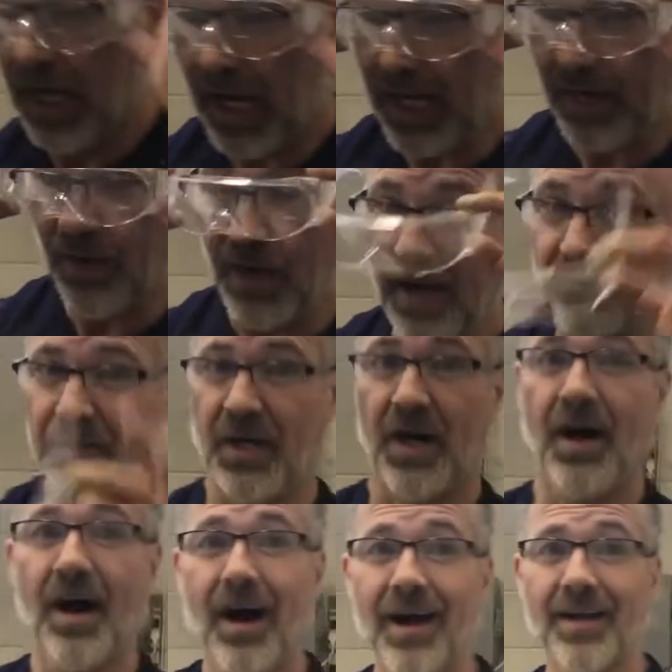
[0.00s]
I don't have to
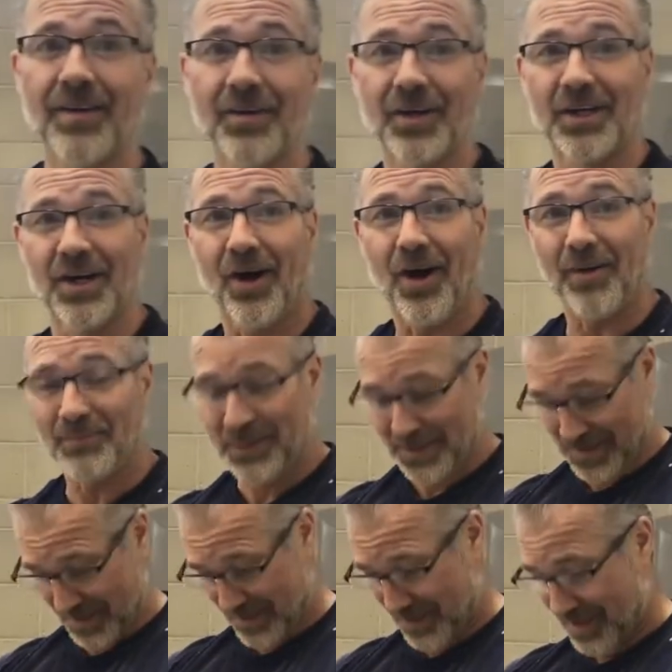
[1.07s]
hire a
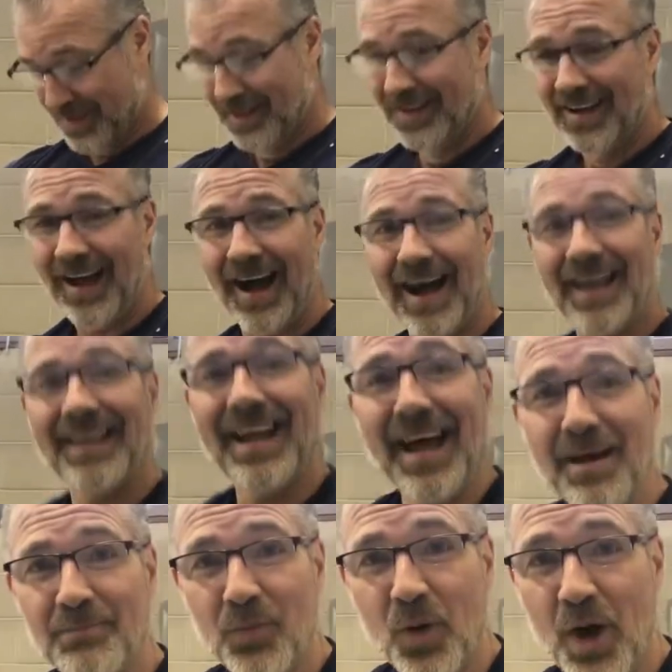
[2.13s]
carpenter. I
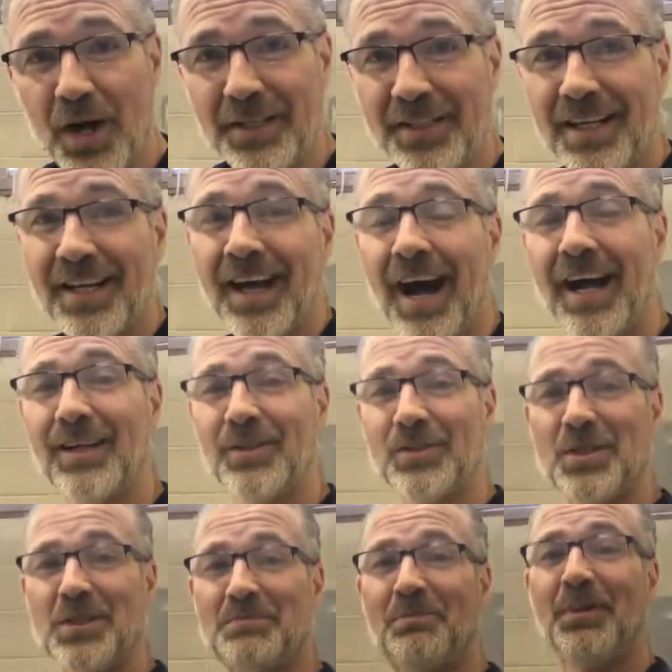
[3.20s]
am one. I don't
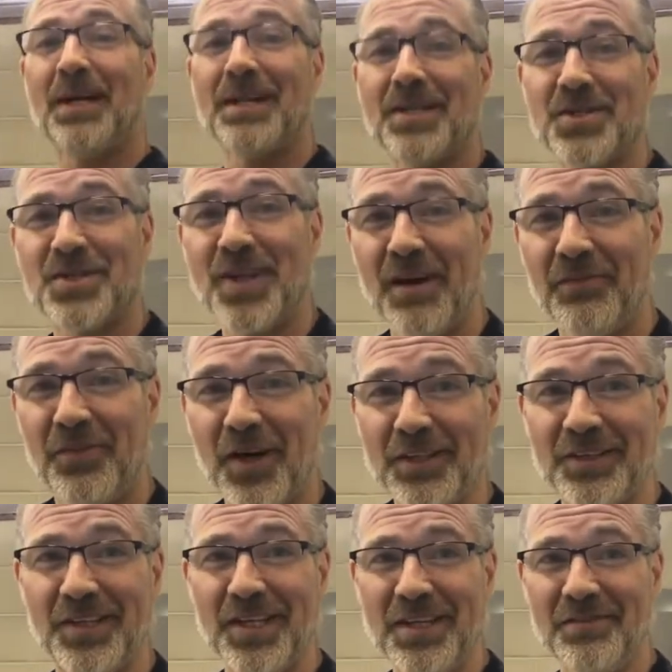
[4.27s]
just play a chef on
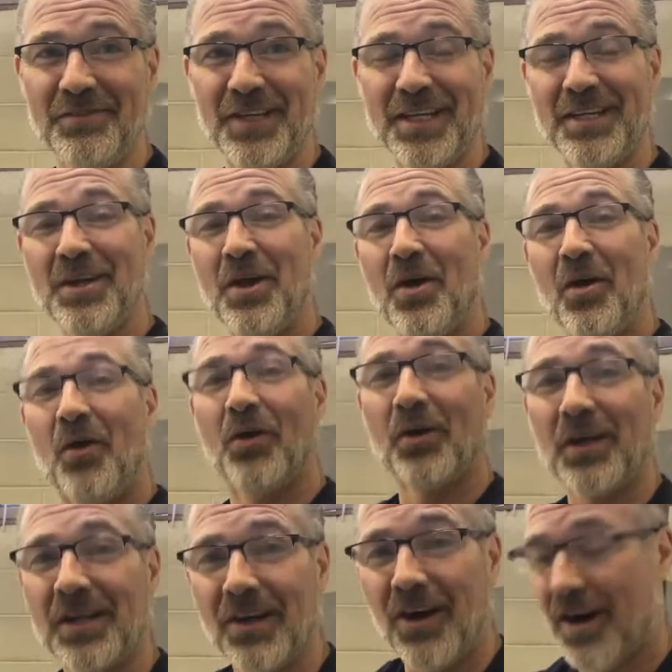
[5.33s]
TV or
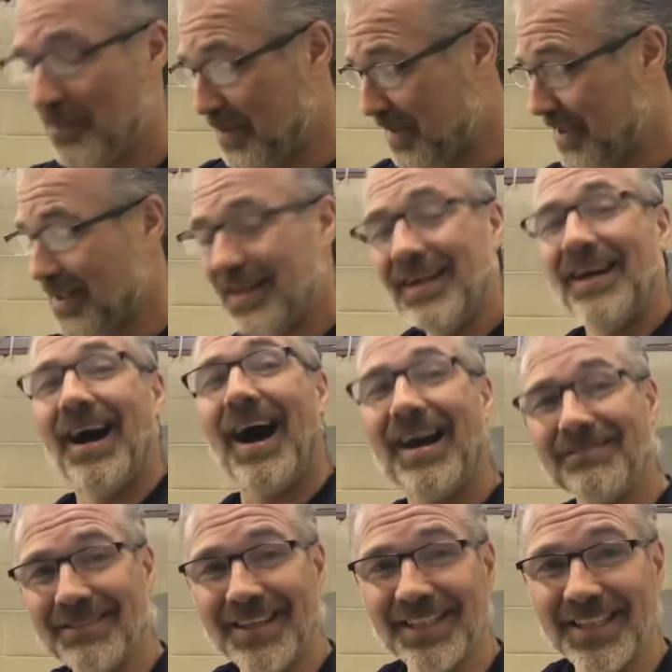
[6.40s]
a carpenter. I
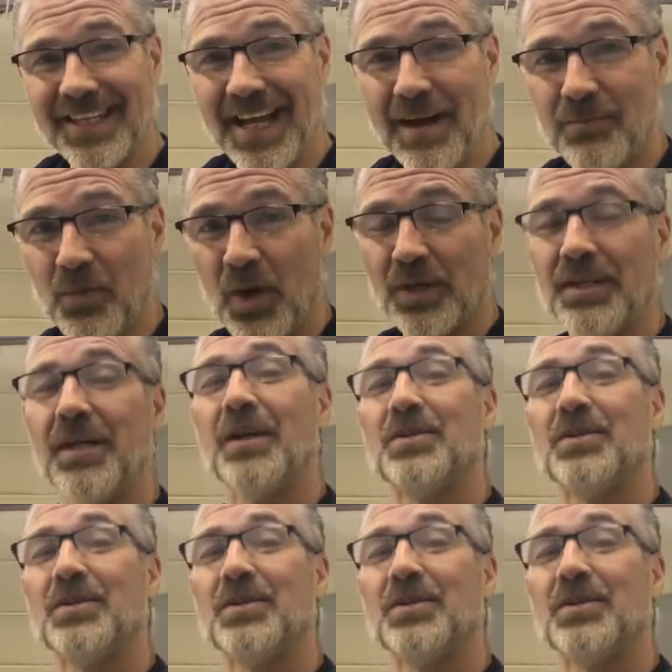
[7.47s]
really am one.